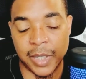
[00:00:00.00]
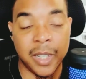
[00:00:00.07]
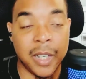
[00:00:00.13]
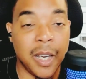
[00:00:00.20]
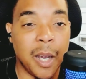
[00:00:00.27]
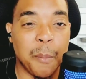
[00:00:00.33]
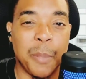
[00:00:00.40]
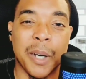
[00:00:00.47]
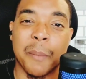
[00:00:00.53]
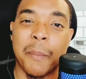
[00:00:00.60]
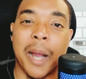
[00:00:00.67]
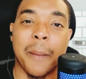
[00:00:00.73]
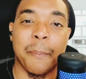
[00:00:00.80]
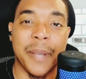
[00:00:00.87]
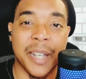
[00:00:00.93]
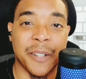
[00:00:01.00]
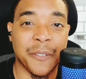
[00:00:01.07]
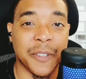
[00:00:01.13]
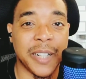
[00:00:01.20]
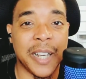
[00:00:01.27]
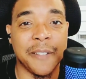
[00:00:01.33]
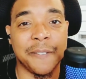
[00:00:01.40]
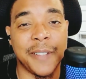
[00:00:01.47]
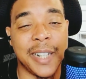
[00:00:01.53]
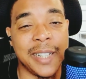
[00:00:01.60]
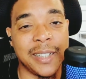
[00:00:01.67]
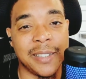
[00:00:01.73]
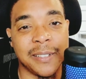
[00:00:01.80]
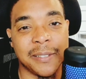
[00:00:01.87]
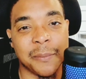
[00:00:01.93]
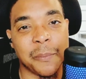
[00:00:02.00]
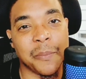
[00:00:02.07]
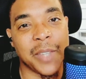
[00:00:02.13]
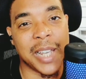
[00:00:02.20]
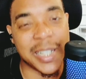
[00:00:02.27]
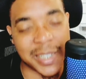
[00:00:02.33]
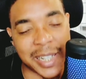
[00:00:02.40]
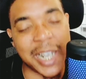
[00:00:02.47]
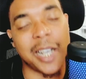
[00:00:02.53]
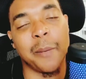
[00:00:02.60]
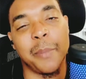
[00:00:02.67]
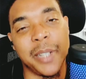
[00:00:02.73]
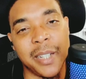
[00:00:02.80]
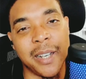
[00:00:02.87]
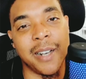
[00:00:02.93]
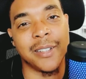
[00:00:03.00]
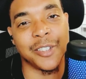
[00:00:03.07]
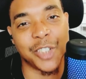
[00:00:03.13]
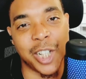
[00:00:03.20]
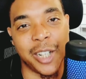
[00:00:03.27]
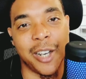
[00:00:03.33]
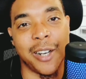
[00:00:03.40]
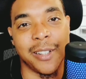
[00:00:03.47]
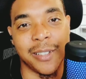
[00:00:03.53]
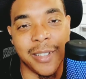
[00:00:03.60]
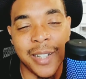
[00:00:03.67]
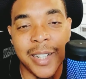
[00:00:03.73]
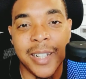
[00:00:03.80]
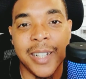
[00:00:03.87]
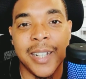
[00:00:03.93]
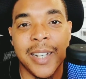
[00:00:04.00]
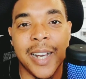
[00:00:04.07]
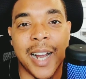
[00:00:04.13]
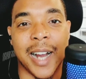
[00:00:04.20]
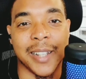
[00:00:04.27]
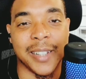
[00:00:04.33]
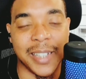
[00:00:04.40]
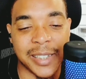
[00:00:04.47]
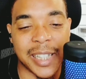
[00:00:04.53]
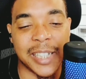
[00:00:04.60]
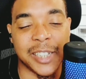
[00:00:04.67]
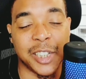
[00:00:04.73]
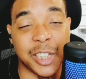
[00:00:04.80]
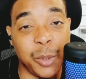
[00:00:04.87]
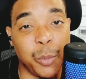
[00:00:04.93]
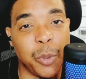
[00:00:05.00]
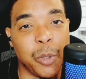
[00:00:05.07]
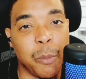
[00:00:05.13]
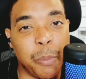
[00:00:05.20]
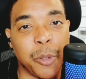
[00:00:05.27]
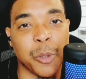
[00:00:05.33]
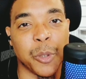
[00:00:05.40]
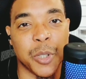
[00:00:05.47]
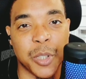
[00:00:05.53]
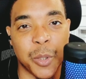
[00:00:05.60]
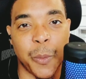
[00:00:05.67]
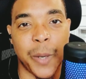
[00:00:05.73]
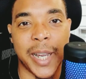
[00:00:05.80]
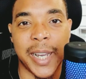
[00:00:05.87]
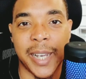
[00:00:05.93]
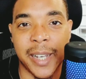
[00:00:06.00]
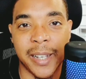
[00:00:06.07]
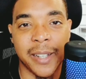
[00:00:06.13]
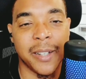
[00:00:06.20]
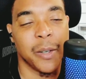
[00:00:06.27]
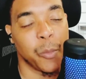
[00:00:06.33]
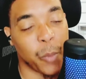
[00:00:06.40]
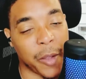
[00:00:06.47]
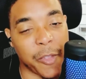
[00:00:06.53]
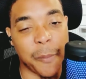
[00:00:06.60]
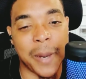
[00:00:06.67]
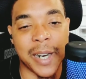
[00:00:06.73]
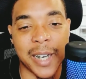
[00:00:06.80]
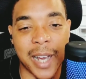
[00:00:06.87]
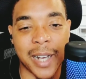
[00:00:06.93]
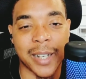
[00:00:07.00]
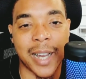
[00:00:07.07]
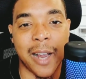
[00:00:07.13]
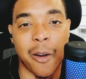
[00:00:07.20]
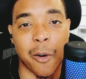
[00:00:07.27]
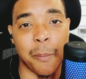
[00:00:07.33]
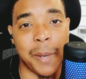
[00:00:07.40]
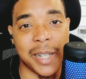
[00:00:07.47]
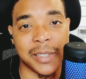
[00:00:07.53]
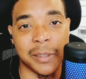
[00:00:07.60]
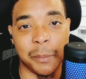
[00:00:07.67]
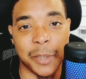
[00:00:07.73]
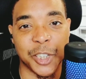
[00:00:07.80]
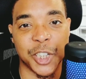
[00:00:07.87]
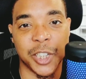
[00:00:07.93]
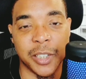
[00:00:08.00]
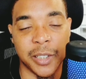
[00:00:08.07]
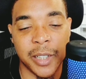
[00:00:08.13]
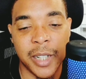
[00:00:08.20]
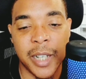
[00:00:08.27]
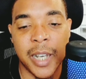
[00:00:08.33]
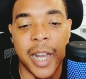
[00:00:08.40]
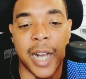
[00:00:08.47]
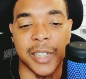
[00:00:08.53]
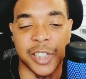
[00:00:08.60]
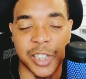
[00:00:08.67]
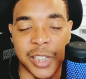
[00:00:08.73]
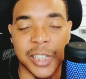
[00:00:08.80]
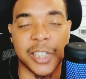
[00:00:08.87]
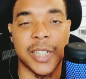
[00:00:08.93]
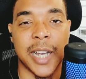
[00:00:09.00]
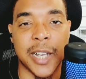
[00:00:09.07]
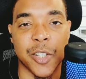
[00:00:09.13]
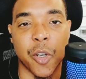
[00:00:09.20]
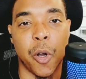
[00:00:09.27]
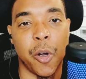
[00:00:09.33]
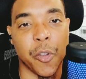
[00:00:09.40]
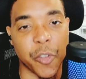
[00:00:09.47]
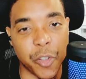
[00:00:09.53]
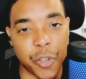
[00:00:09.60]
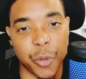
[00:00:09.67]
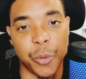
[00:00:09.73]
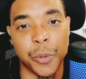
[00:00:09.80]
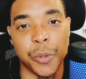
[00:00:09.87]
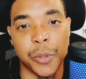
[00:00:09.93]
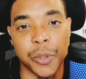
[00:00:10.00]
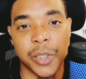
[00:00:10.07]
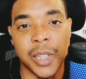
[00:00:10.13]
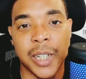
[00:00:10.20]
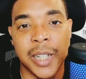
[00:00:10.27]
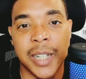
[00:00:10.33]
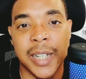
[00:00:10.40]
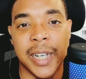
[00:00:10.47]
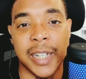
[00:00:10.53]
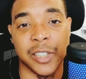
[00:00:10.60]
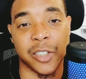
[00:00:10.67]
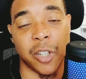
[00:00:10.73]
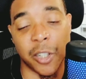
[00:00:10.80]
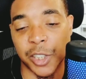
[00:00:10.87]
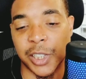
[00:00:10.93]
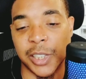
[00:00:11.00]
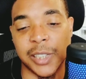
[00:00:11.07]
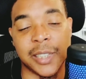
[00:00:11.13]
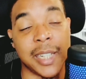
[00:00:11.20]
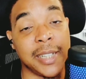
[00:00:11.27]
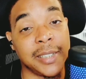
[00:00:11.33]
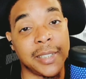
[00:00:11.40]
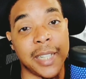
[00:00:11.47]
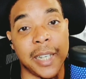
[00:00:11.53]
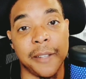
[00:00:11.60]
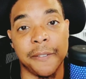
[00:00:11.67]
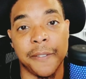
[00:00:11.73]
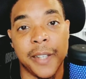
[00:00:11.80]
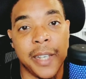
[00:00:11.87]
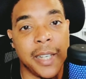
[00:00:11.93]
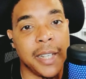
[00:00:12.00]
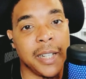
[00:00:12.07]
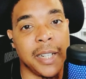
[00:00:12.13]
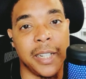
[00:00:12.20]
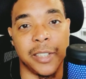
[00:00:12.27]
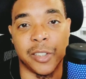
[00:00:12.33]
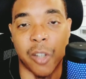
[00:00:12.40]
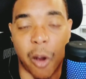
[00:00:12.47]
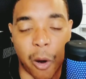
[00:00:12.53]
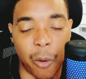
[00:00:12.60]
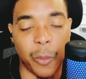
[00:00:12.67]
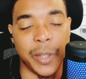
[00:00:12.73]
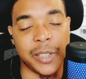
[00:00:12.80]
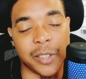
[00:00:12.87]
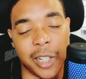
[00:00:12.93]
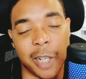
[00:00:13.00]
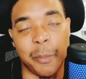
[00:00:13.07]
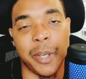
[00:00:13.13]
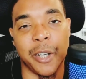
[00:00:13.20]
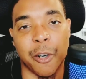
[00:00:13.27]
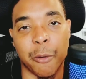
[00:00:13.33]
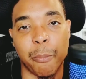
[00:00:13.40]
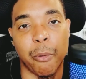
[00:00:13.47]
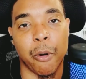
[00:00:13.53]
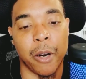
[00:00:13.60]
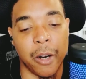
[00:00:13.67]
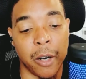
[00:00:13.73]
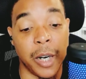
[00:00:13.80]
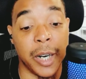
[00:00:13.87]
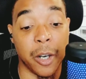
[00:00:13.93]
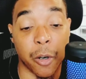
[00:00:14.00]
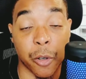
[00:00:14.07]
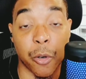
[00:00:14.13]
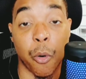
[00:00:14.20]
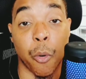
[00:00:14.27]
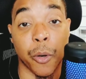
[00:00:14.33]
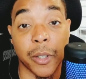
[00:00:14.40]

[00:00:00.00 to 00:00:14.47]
But my pick for that fight has got to be Yan Xiaonan. I think that she will pull this away, whether by knockout or by submission. I just think she has all the tools. As long as she stays safe, it's always going to be in her court.